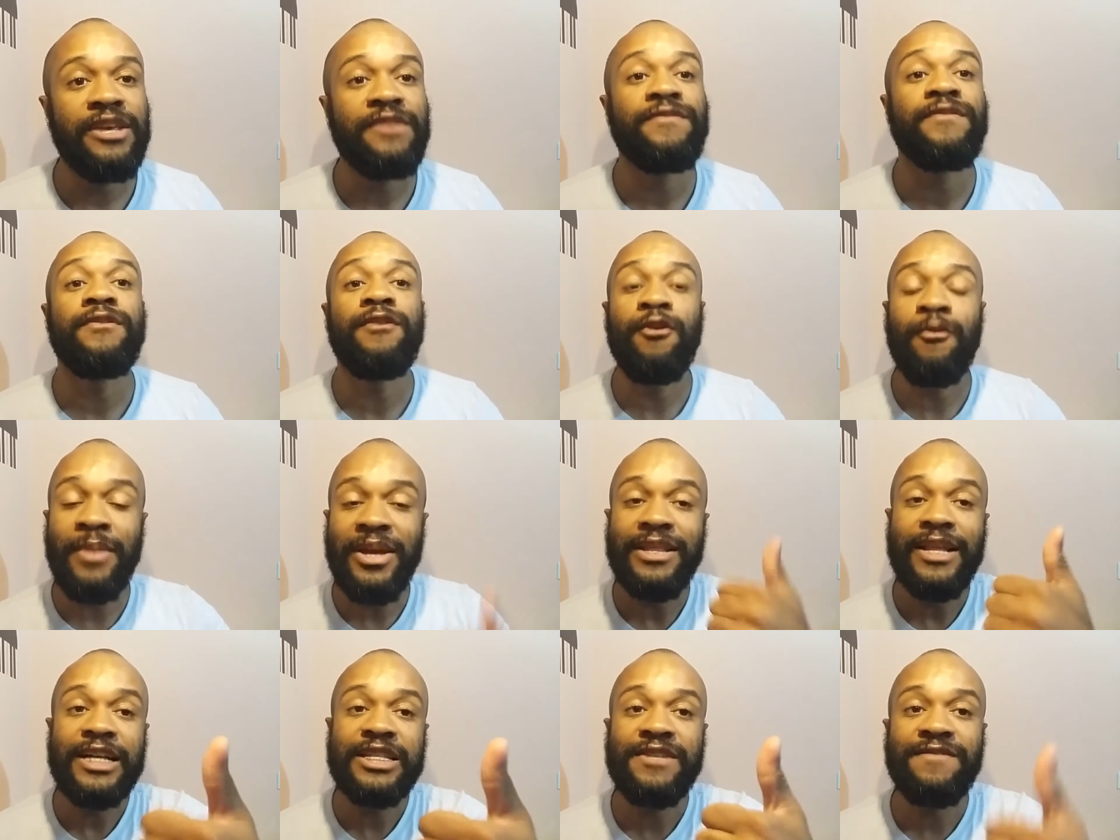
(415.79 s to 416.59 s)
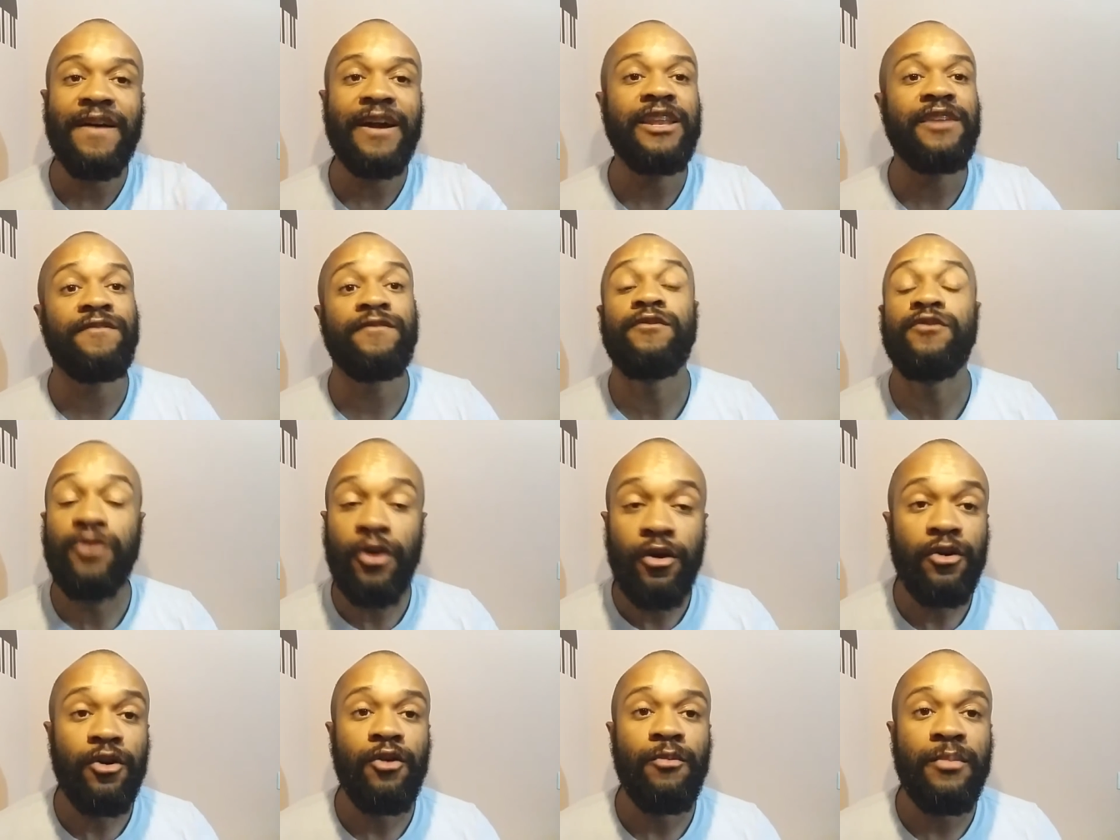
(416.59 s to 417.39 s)
If you know me, that's fine. If you
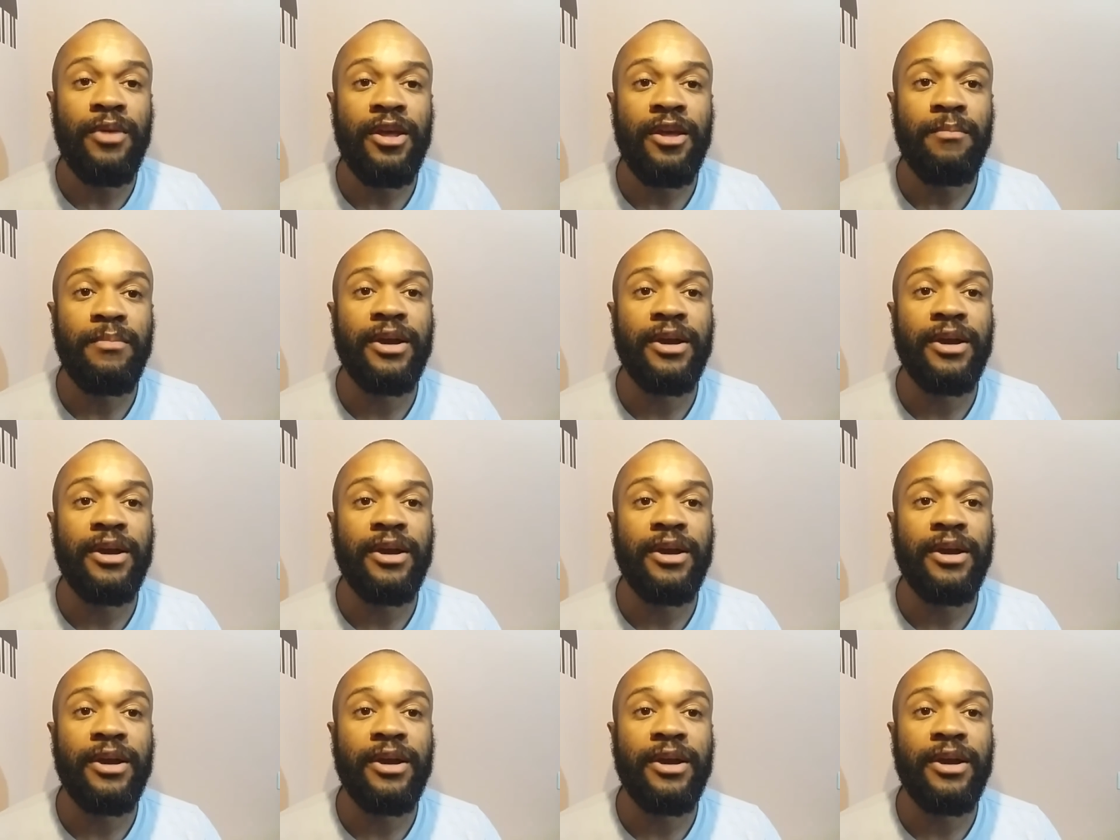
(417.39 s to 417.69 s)
don't know me,